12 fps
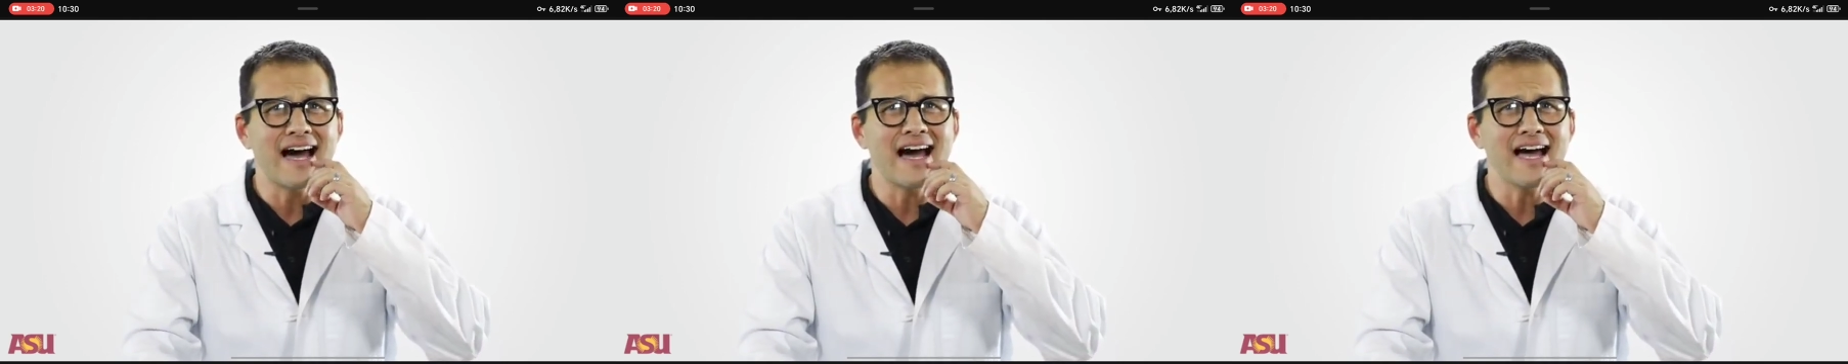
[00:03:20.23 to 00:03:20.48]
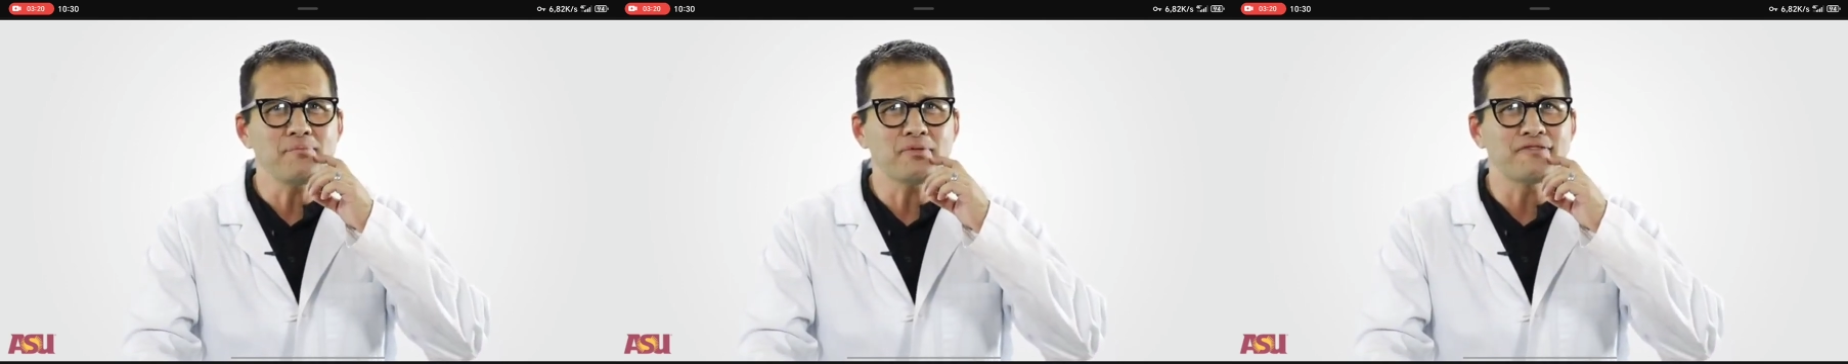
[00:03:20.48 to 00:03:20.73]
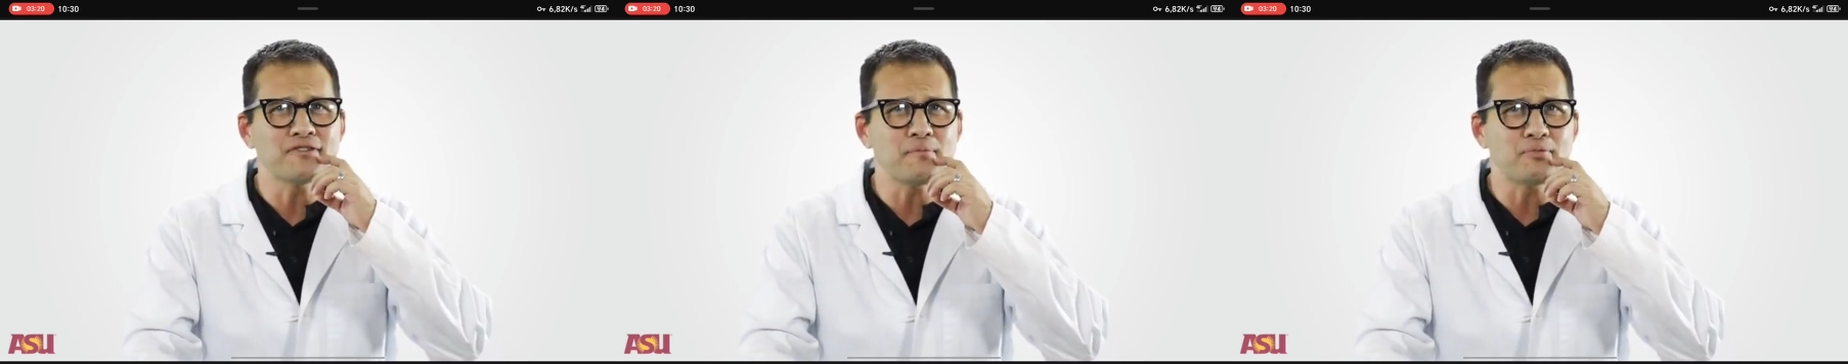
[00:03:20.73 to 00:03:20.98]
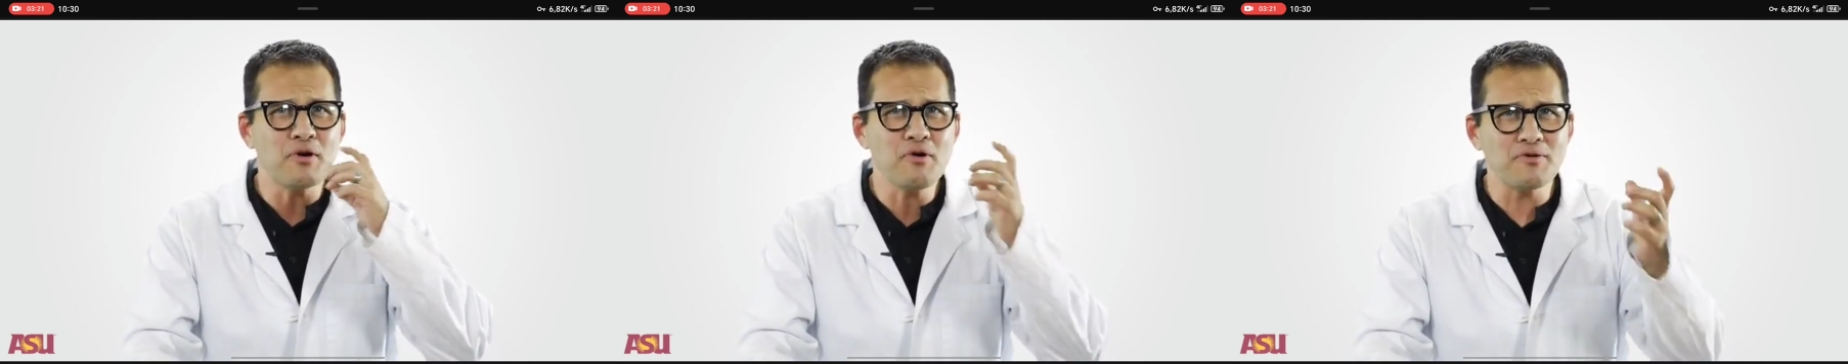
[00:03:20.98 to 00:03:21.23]
I
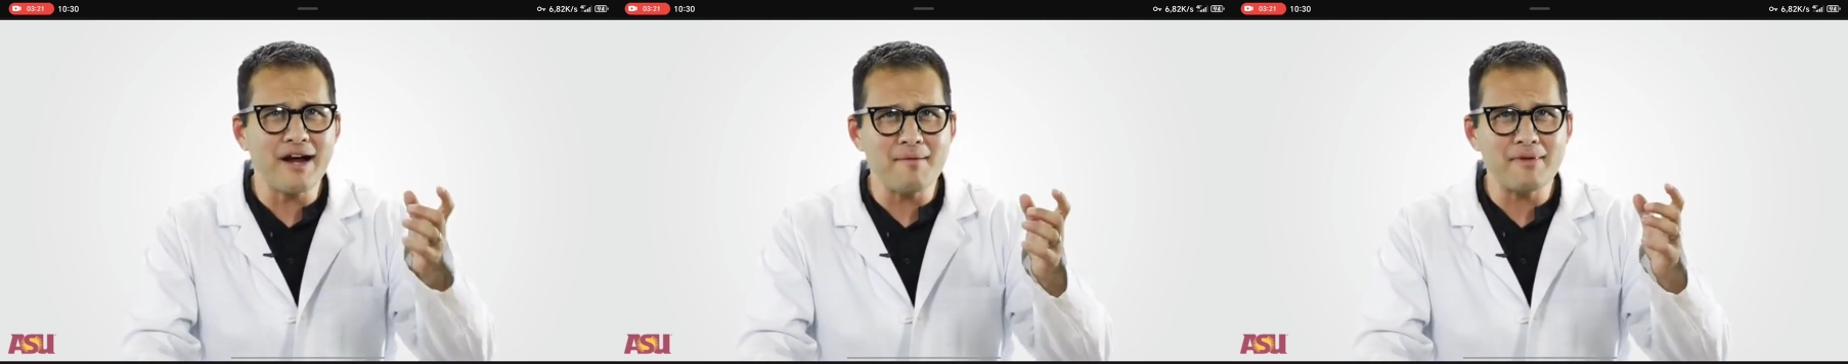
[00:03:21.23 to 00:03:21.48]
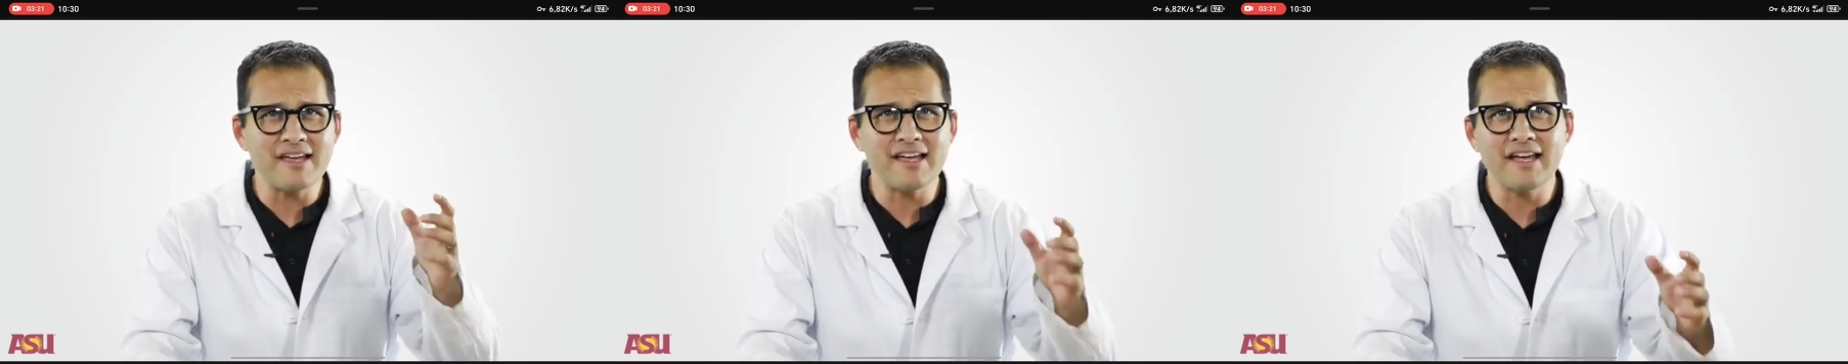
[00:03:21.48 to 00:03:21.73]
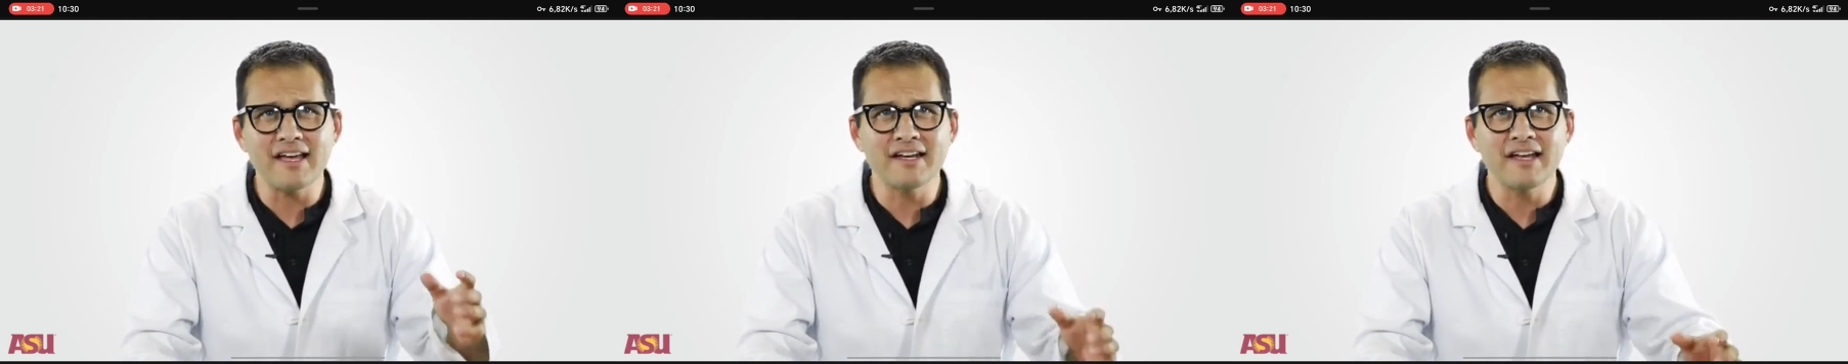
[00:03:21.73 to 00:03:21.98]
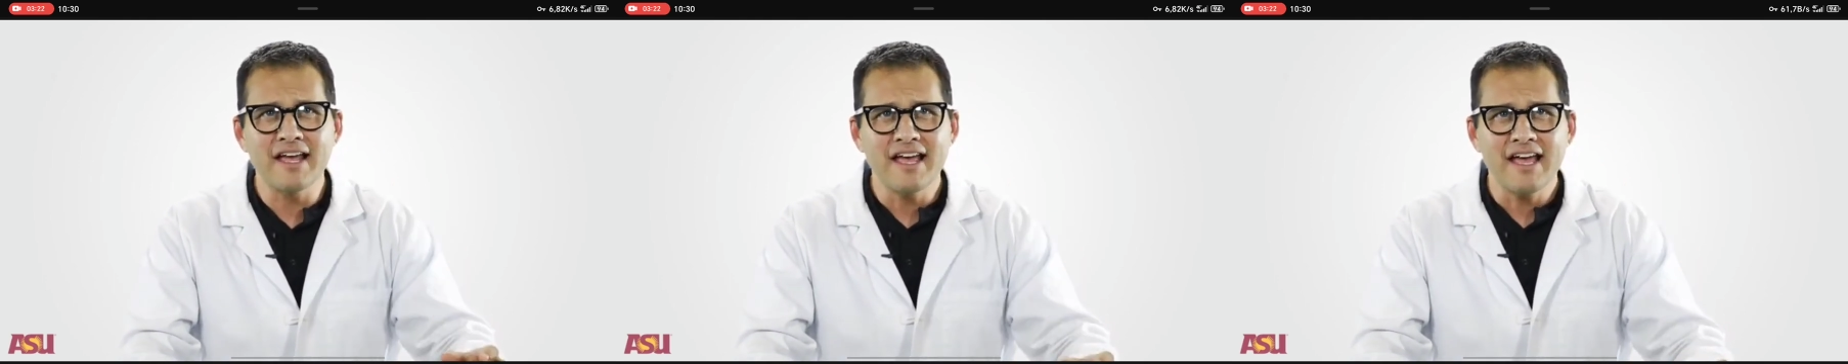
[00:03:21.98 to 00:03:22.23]
prefer programming
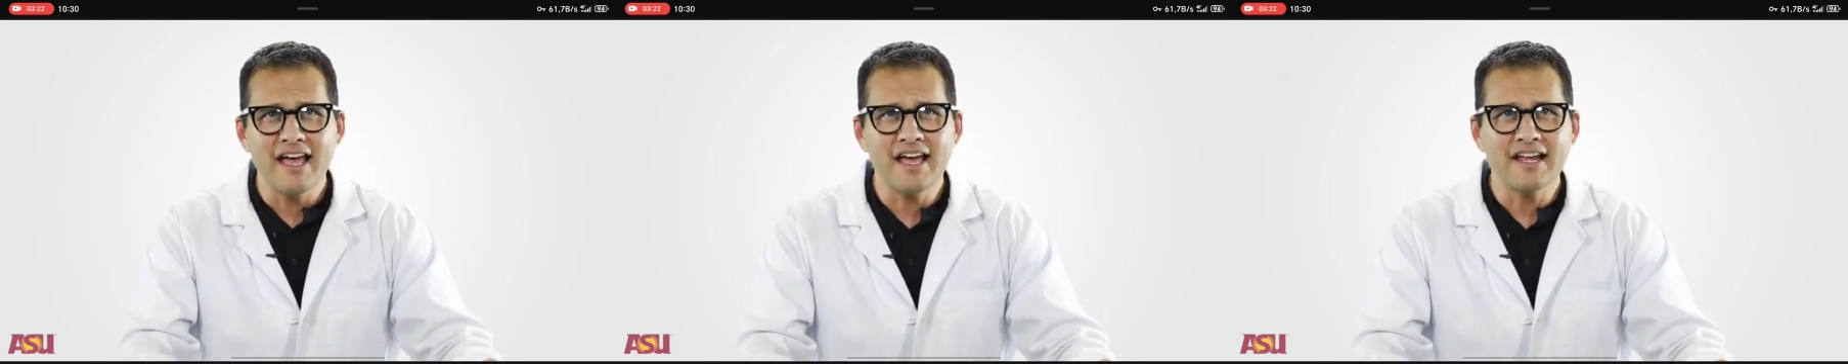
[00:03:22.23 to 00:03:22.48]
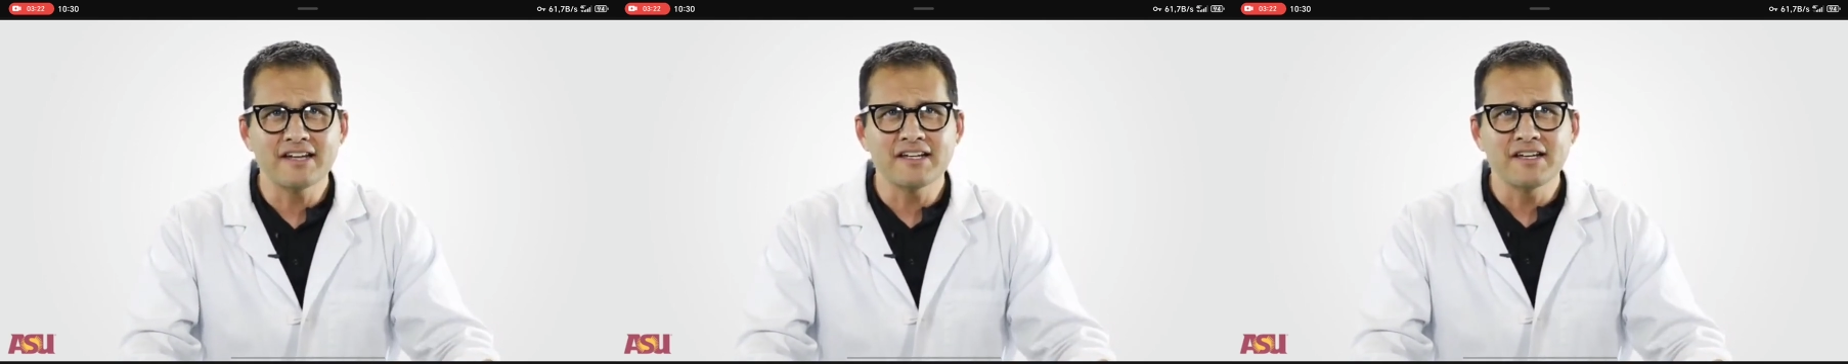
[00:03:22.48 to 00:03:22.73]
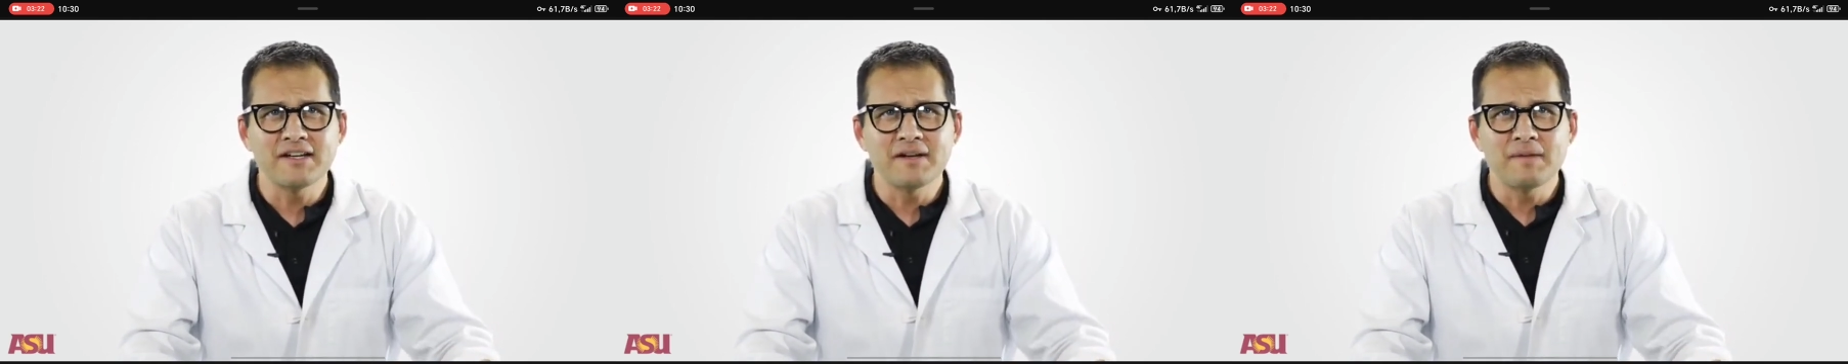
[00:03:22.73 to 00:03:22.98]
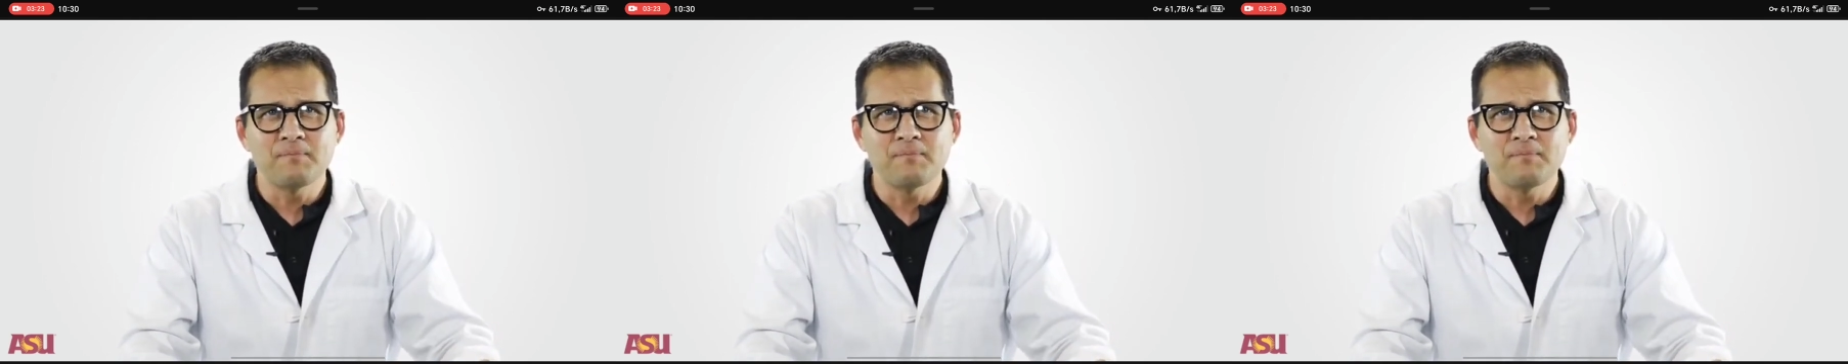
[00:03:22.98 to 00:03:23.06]
and